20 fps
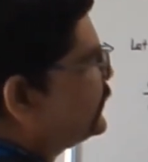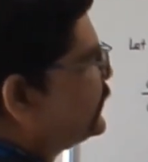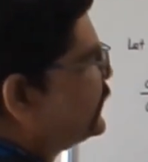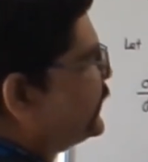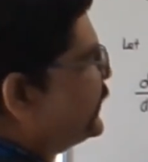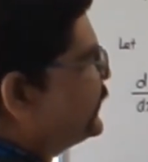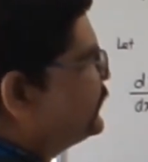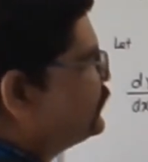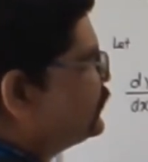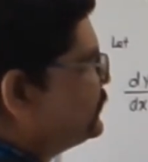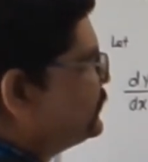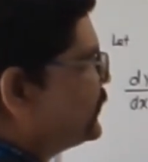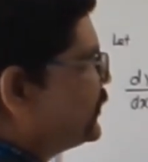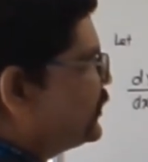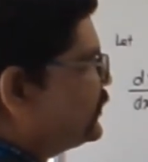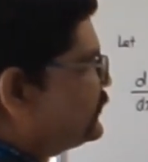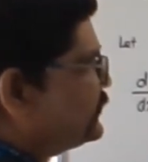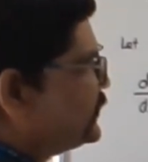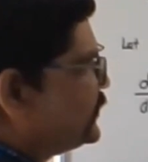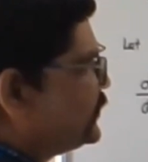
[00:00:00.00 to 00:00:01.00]
x to the
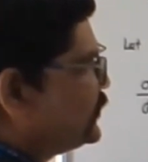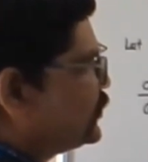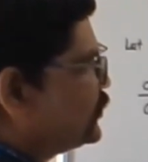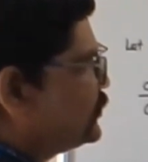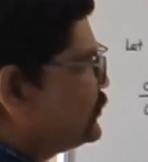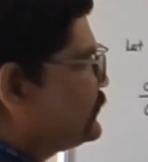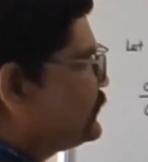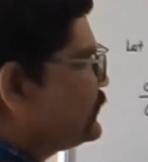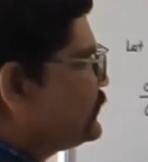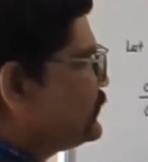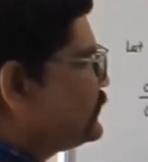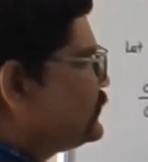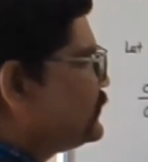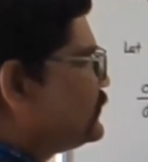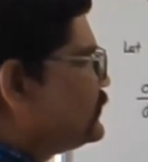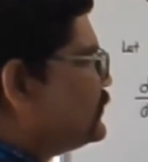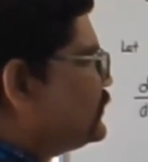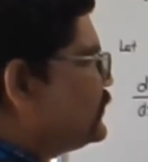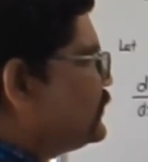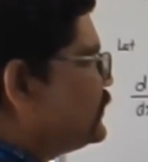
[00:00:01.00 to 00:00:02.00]
power 0,
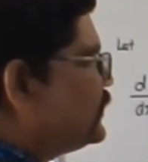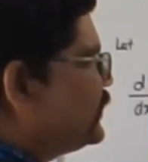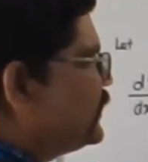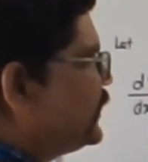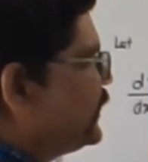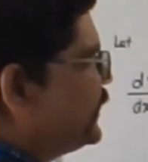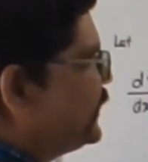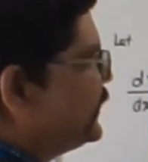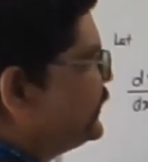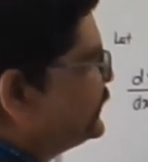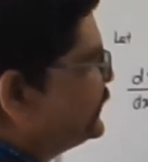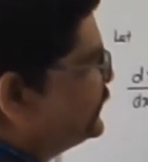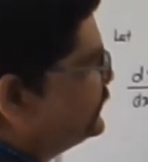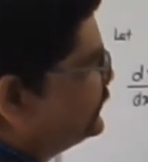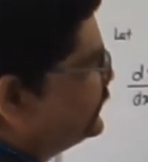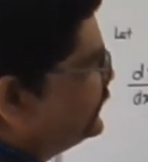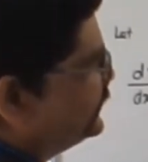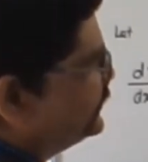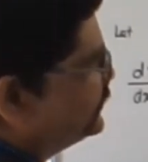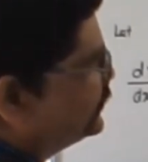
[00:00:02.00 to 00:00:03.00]
and
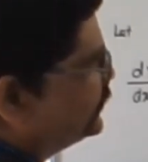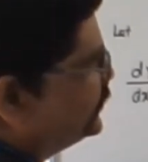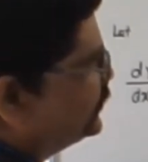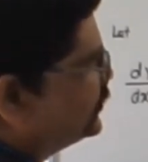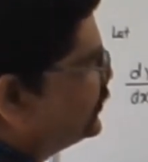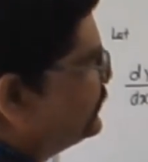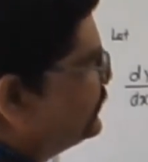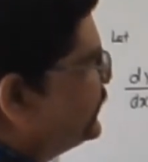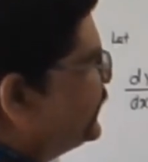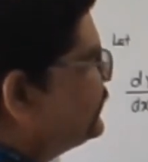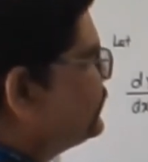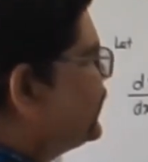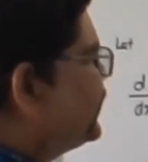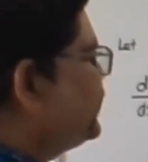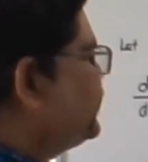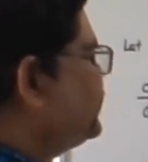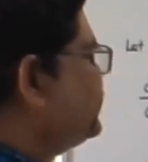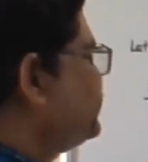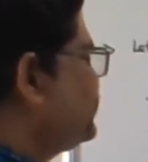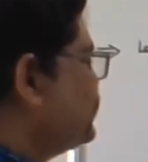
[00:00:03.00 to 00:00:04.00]
this is going to come as
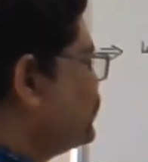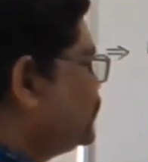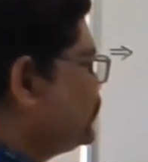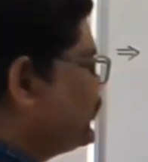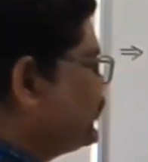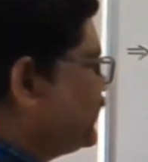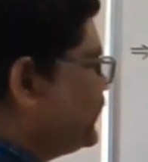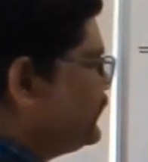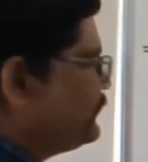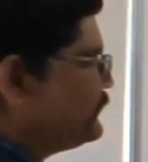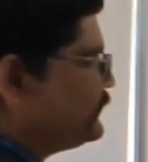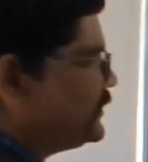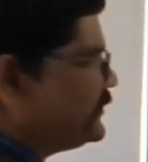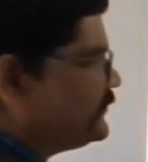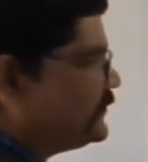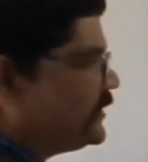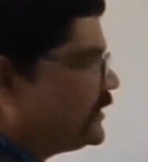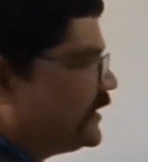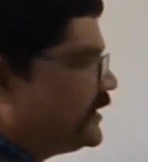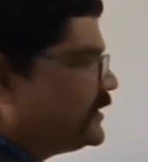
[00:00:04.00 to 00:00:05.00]
minus 0, say we
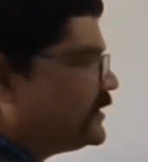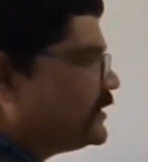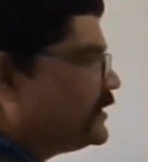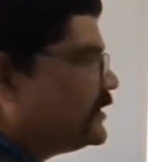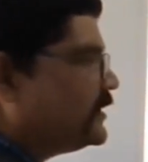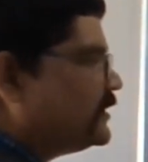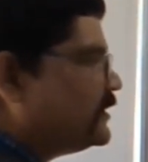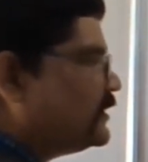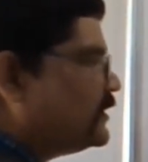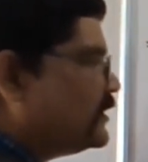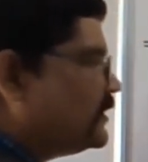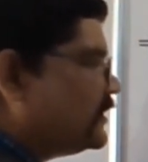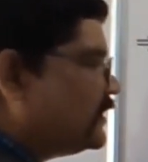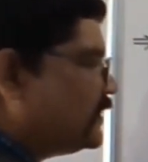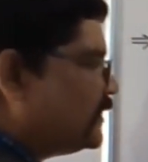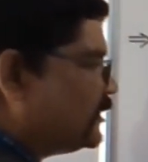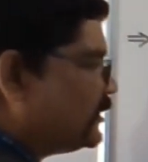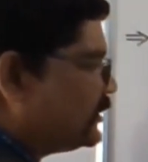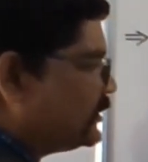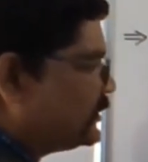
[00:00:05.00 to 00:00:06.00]
will get
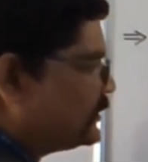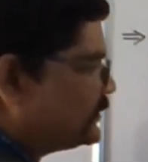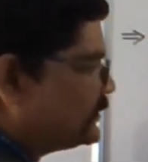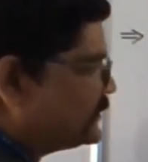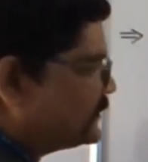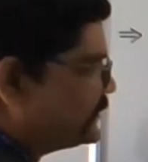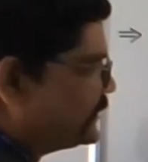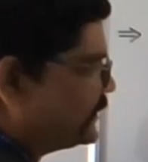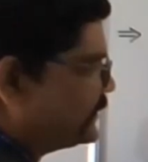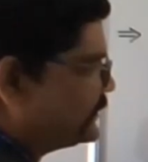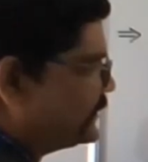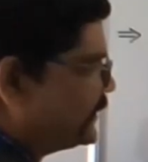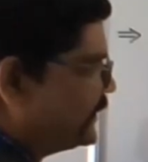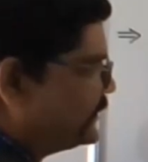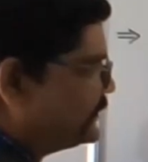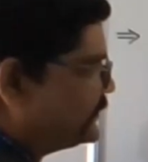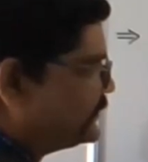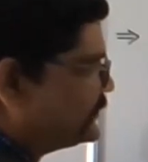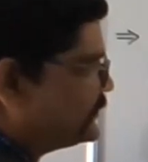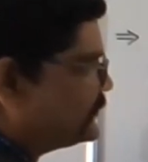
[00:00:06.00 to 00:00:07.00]

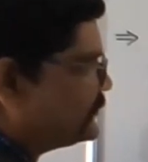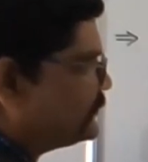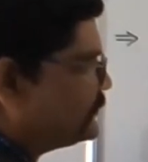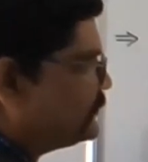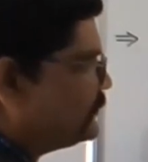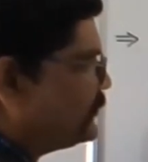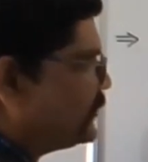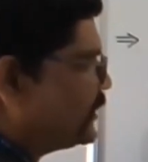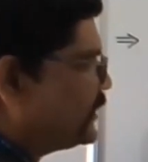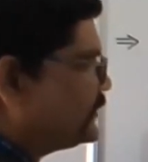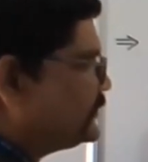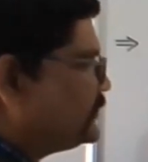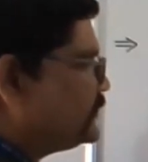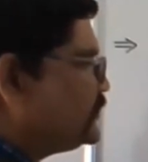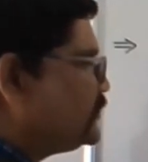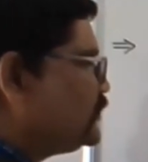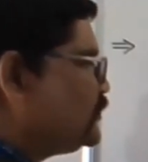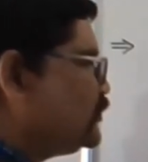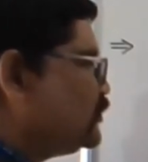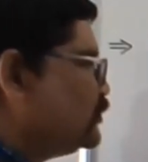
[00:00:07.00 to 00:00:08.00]
6x
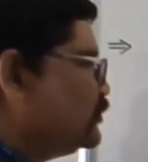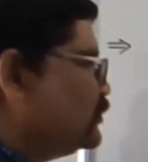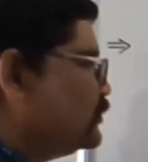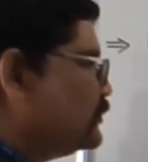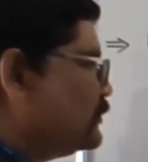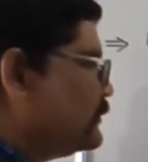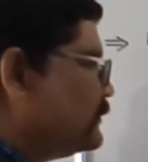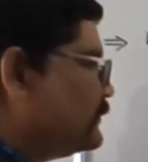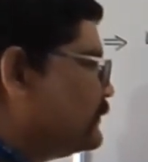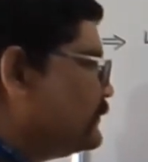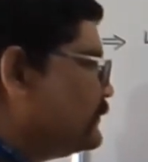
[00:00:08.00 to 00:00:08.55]
plus 2.